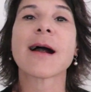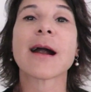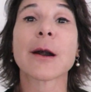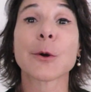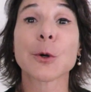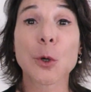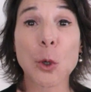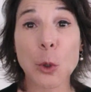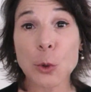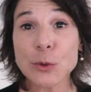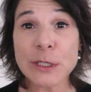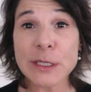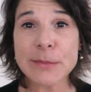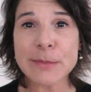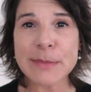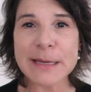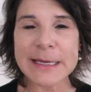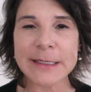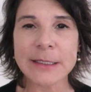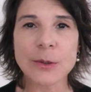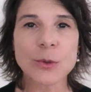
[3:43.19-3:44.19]
our golden
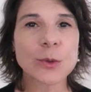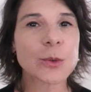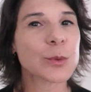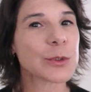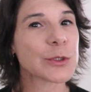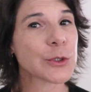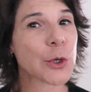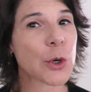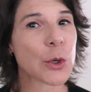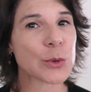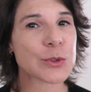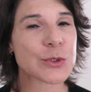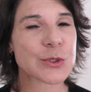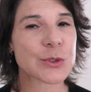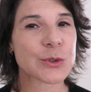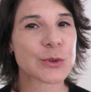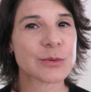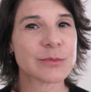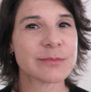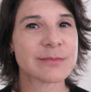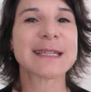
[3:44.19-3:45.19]
medal would go
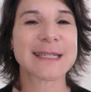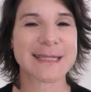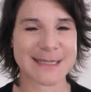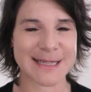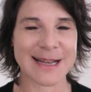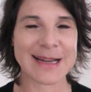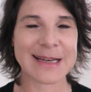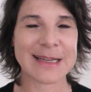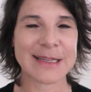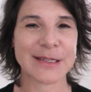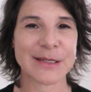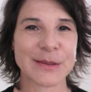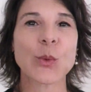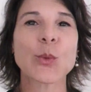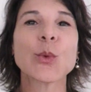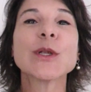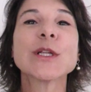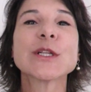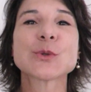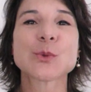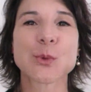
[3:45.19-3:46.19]
to Italian
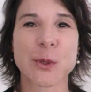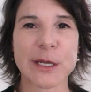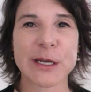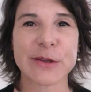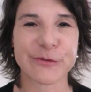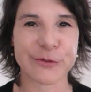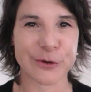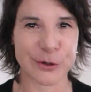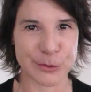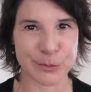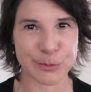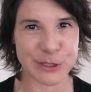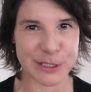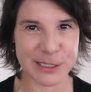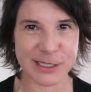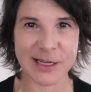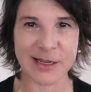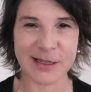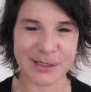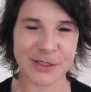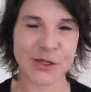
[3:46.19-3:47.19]
with
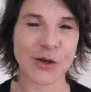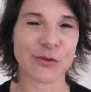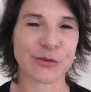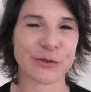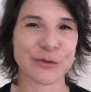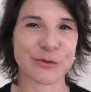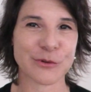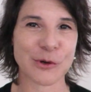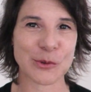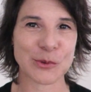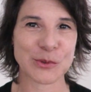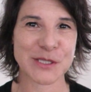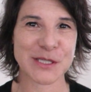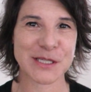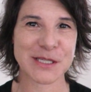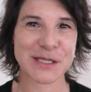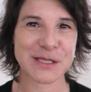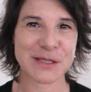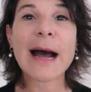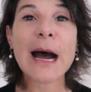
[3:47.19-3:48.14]
24% of the votes.